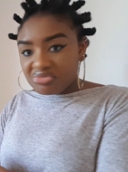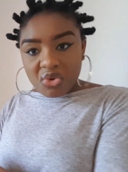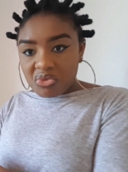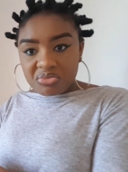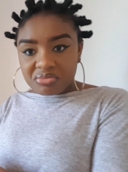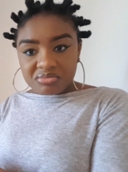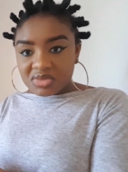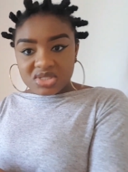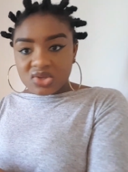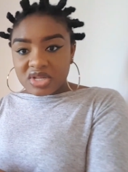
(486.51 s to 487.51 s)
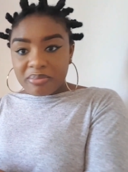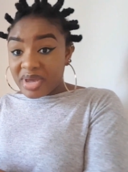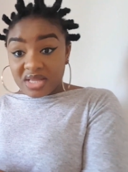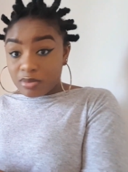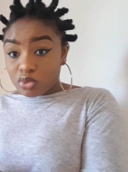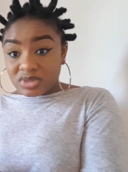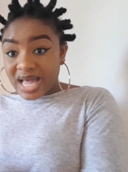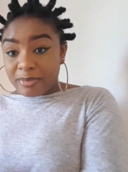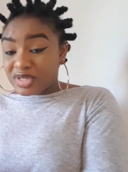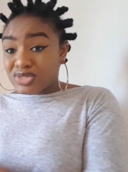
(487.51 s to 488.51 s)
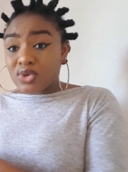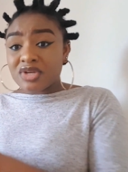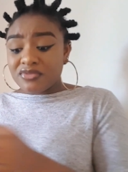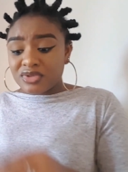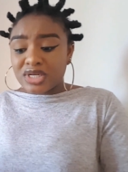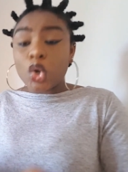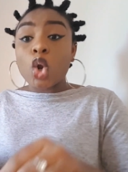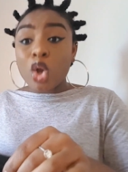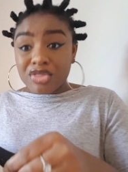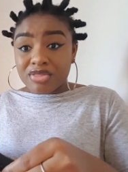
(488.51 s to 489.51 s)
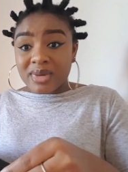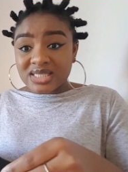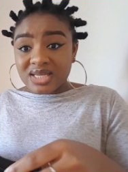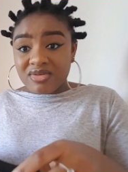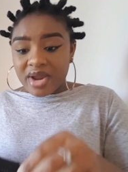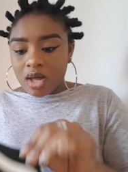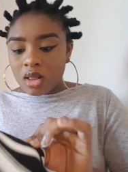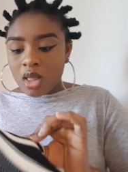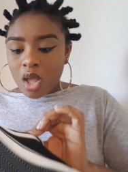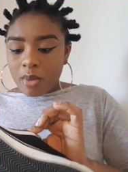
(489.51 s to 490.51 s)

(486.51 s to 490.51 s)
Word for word: No, it's not the bendable type. It's not even the cloth material.